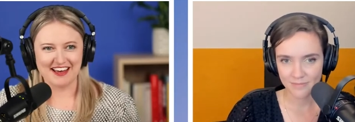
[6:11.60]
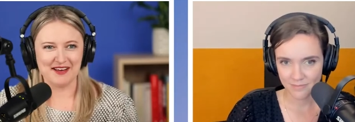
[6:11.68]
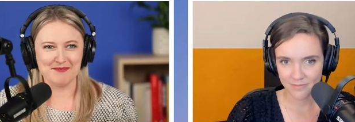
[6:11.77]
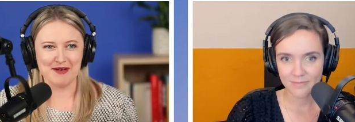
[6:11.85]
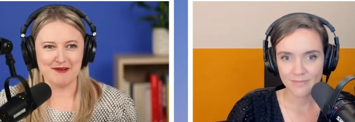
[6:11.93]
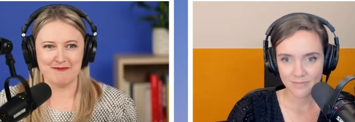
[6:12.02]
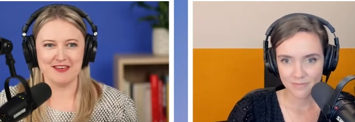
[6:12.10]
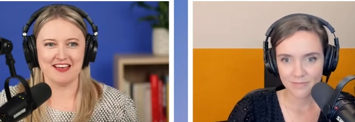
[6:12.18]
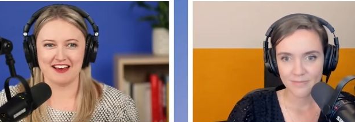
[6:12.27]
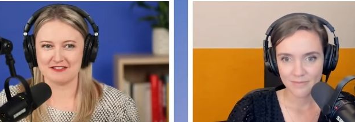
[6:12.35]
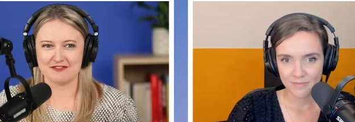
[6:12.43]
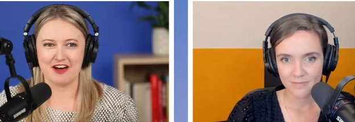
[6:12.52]
Speaker 1: um, a big
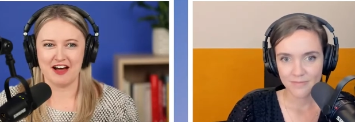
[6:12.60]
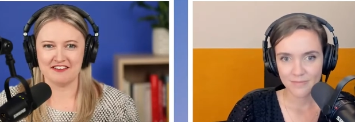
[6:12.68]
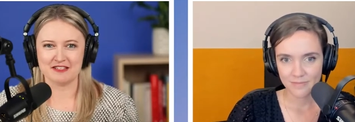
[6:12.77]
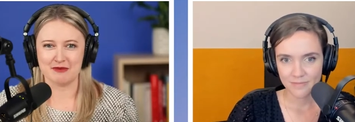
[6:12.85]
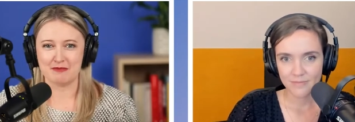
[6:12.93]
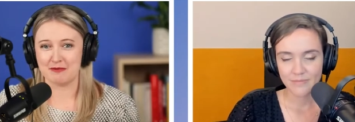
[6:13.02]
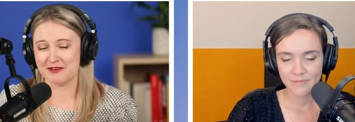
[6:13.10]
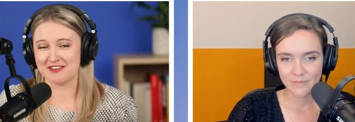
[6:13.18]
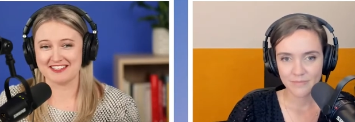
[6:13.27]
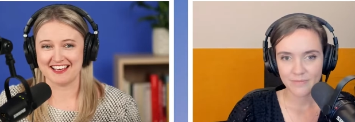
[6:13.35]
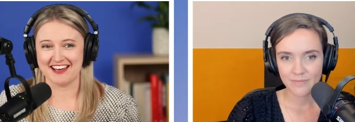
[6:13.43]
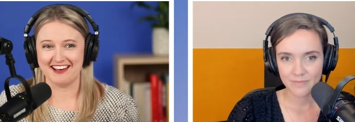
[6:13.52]
act of kindness, maybe
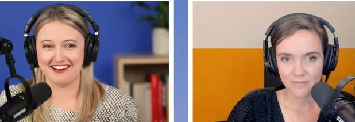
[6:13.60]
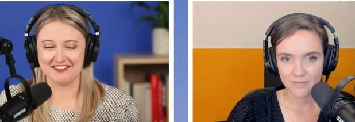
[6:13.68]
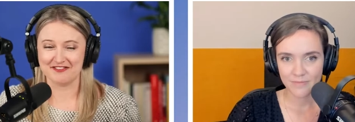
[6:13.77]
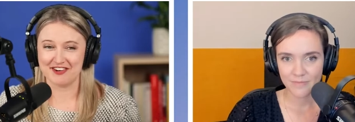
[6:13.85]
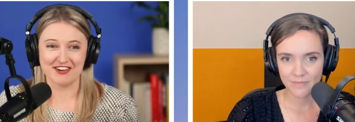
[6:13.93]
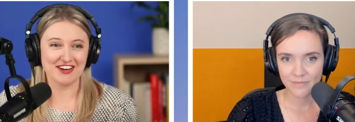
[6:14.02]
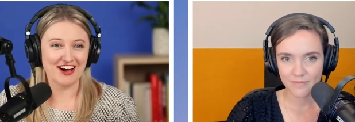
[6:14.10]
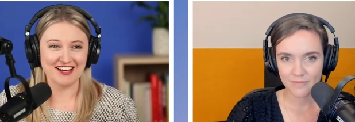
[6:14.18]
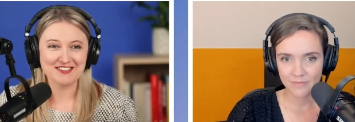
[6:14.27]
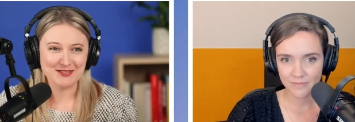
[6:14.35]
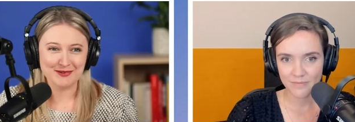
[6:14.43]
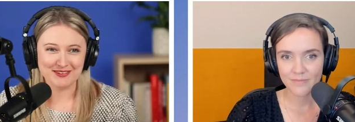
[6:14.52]
because they are very
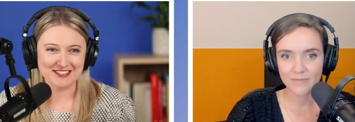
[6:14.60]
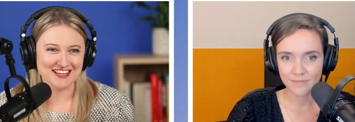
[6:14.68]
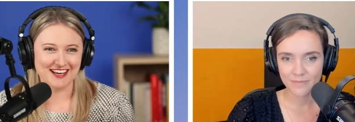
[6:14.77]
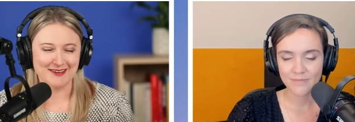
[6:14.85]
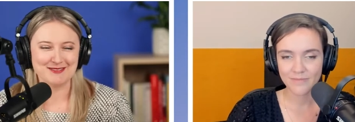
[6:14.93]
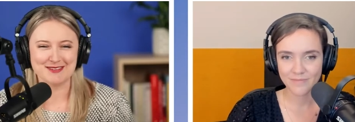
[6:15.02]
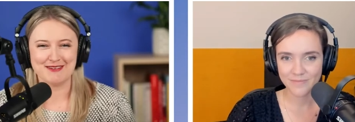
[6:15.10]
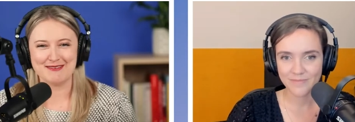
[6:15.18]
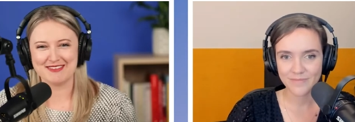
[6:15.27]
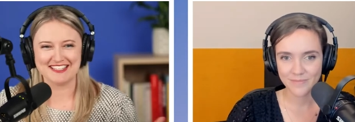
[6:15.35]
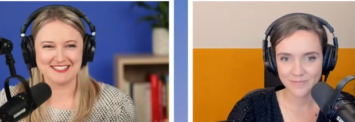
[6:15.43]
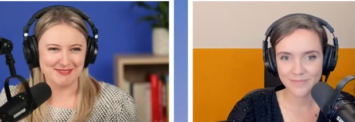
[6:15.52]
kind to you all the time. So
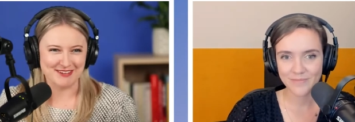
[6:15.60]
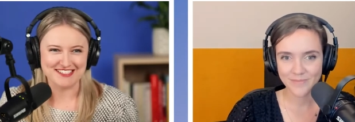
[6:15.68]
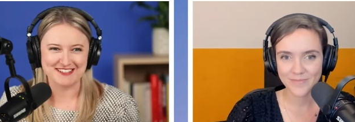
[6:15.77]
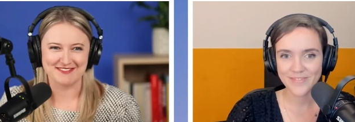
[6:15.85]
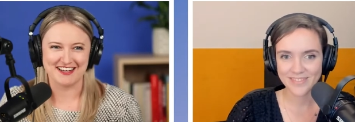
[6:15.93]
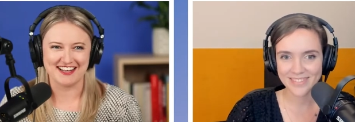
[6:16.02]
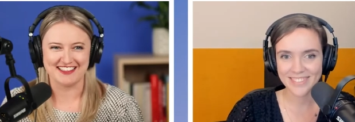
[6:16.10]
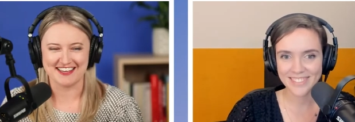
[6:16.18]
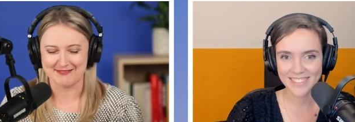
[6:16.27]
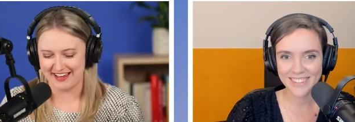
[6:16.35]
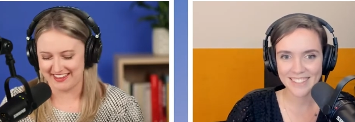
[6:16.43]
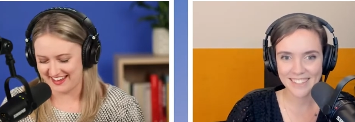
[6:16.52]
maybe there's a positive way to
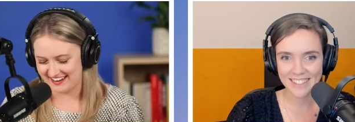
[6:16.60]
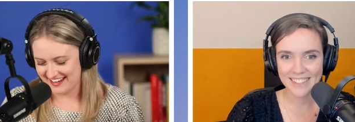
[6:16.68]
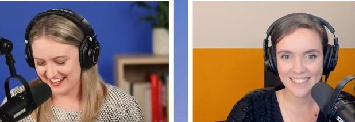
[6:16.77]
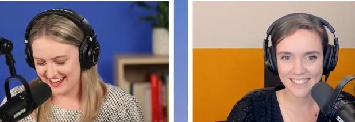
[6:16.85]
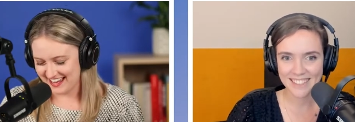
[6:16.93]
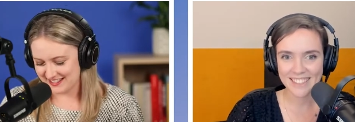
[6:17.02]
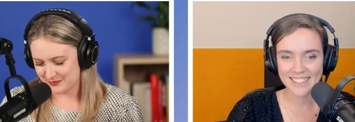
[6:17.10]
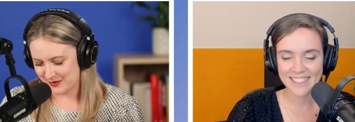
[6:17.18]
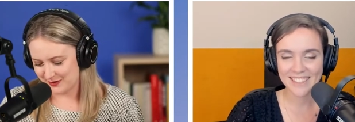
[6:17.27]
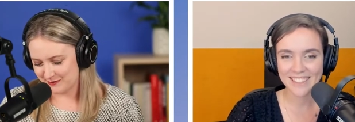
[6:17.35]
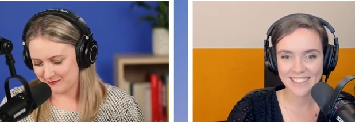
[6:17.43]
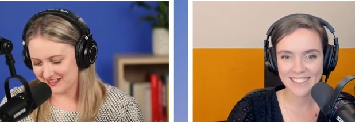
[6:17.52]
think about that as
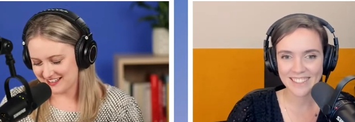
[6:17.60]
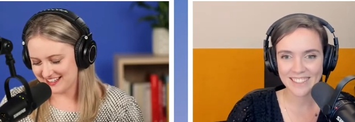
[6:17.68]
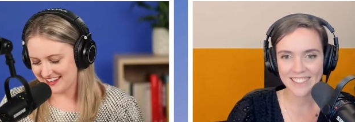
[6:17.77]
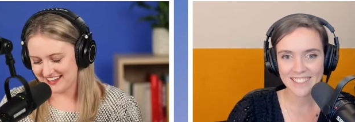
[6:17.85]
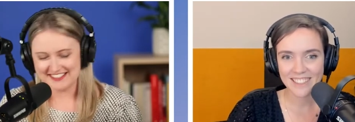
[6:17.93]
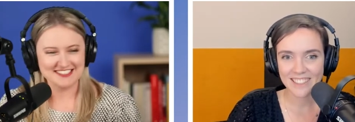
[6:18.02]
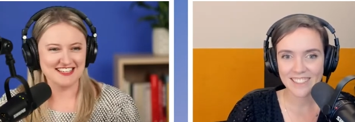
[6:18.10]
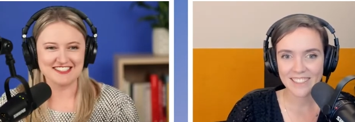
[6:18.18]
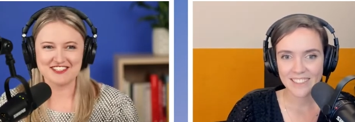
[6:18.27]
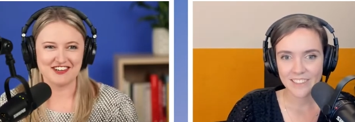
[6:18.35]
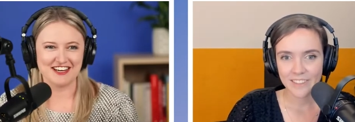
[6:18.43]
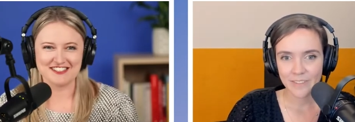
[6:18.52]
well. But yeah, that's
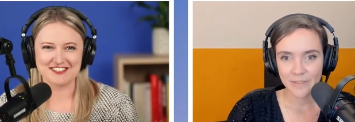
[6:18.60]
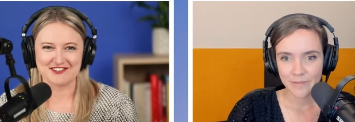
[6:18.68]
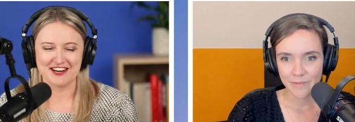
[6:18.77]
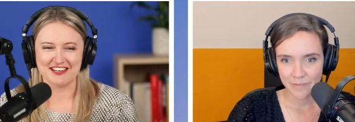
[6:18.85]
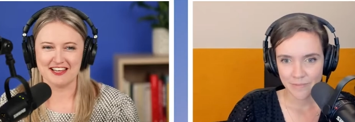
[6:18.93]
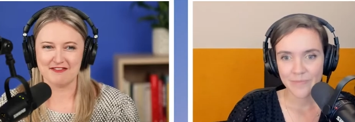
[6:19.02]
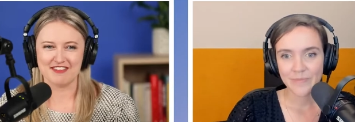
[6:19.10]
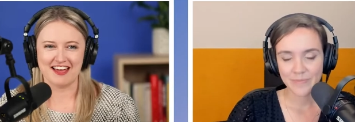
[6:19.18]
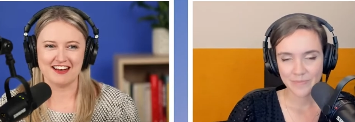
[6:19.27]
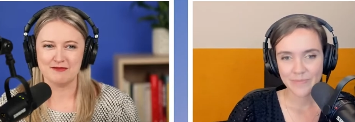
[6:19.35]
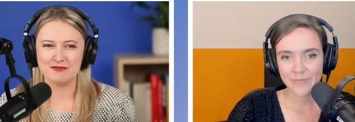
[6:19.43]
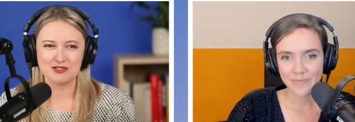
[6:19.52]
that's a great story. I love
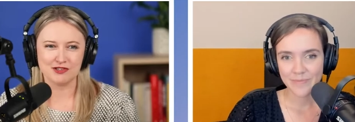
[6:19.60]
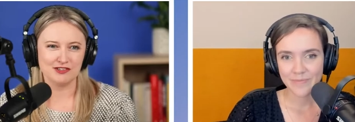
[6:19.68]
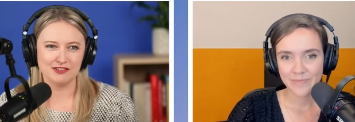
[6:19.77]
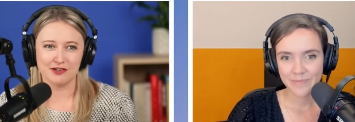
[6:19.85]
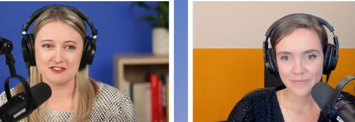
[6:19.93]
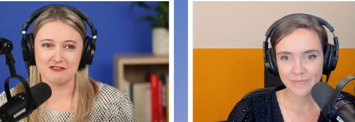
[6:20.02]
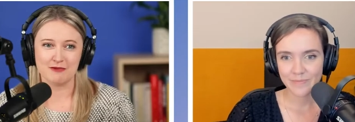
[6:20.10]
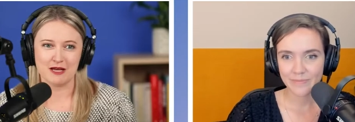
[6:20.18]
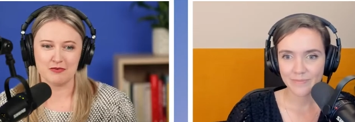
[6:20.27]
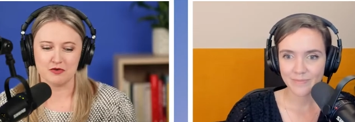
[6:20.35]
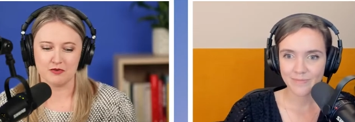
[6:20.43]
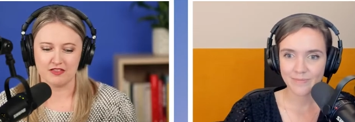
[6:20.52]
that. And I'm sure lots of
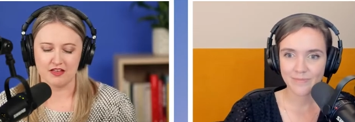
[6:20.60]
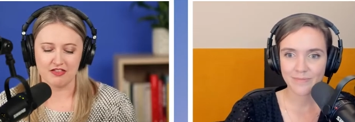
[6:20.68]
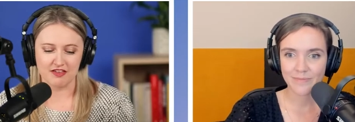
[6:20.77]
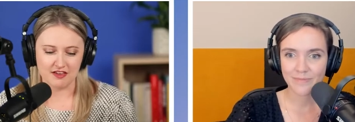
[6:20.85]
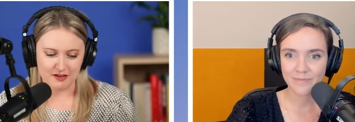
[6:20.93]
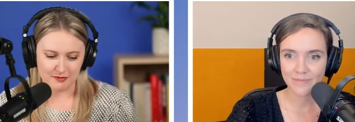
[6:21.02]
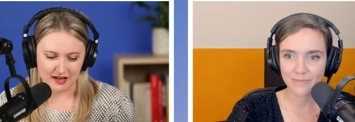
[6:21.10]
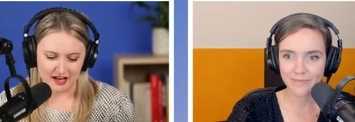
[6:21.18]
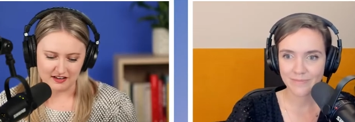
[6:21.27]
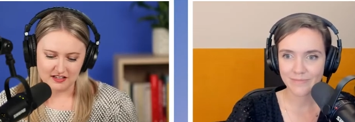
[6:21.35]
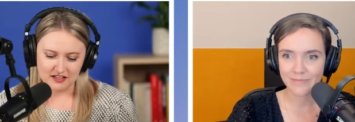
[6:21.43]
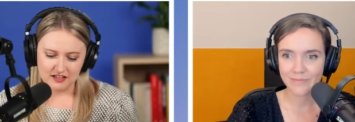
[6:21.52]
people, when they think
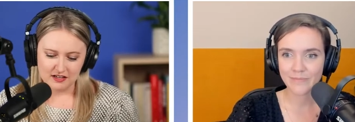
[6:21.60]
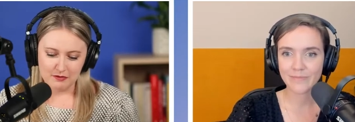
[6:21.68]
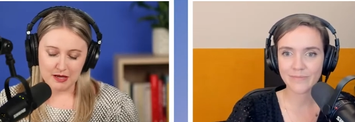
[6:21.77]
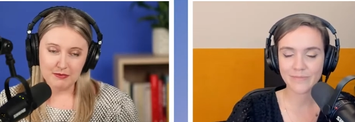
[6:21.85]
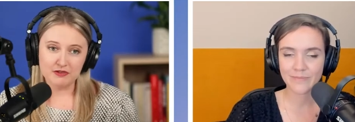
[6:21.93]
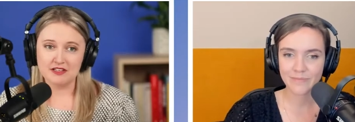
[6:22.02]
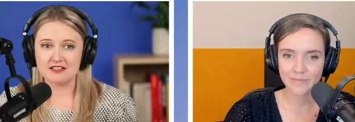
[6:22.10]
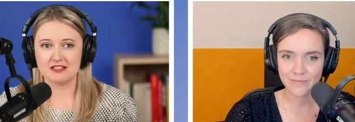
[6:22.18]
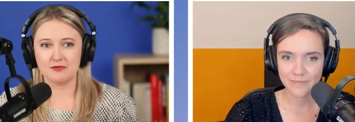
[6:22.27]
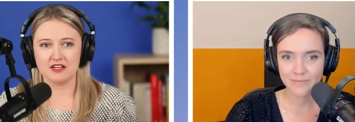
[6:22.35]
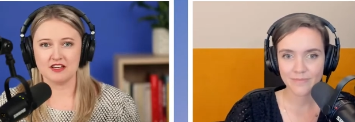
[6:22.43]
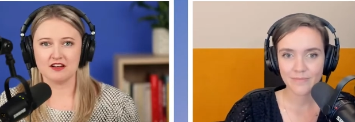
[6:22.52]
about people
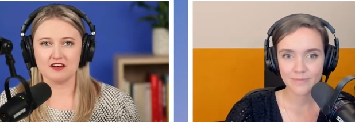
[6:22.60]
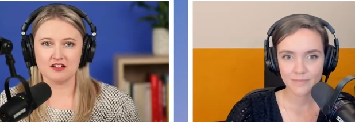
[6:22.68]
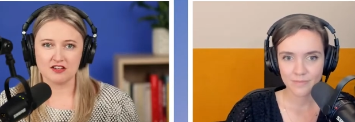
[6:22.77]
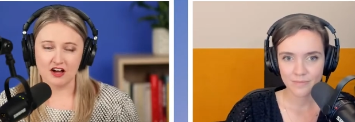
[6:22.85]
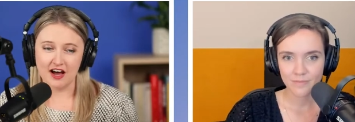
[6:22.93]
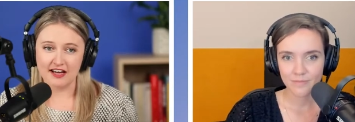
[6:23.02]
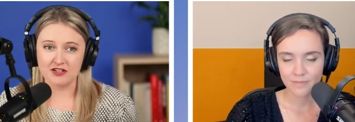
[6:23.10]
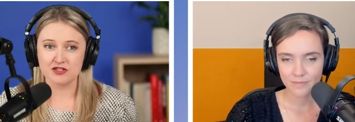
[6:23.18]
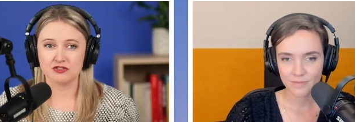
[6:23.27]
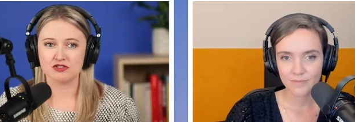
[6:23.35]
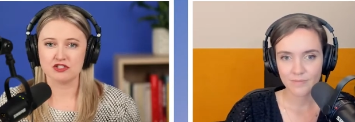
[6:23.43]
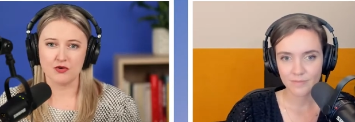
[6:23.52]
exhibiting
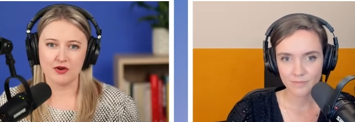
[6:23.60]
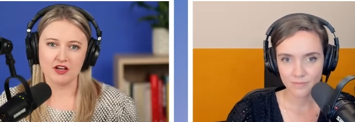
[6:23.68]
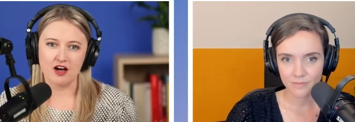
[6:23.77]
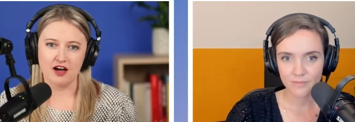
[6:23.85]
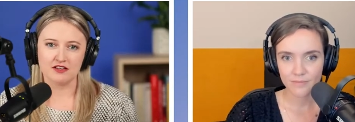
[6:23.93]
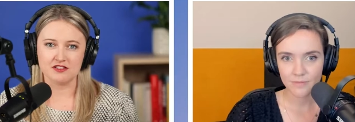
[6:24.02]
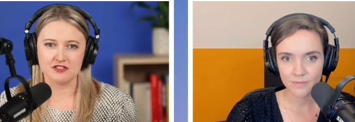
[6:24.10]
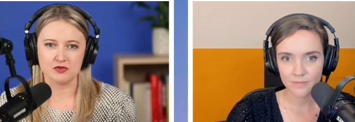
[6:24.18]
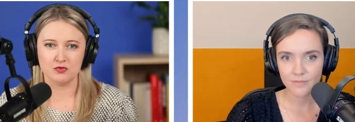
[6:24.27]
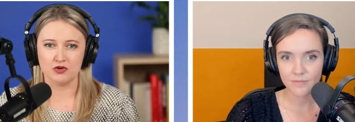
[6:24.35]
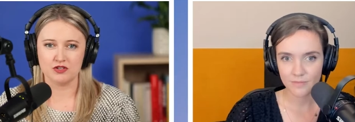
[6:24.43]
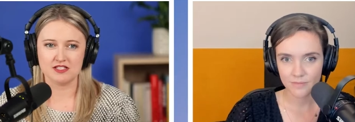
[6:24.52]
kindness or showing kindness
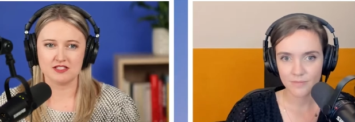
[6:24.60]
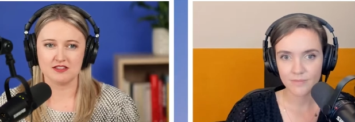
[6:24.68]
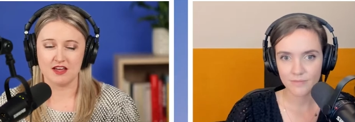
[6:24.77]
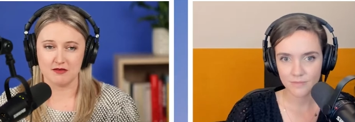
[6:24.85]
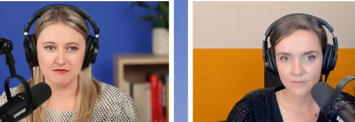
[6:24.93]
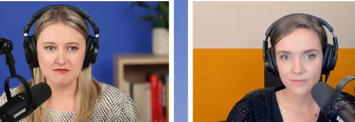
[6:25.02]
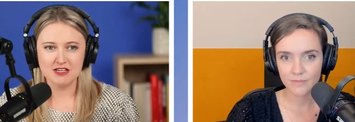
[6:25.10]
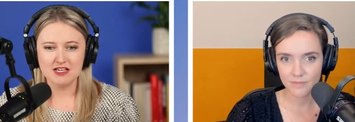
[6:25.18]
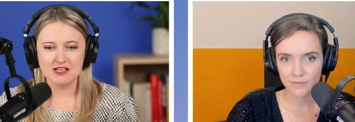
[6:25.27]
towards them,